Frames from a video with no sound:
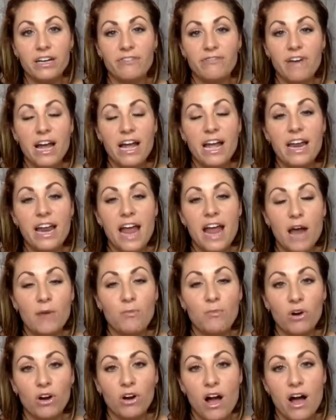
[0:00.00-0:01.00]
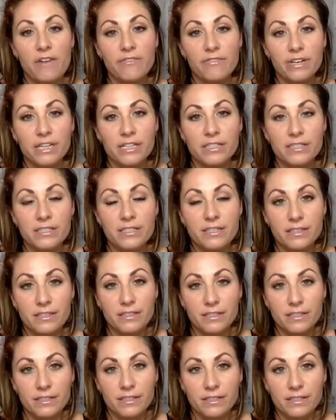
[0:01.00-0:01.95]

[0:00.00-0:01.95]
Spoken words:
if I had had more confidence?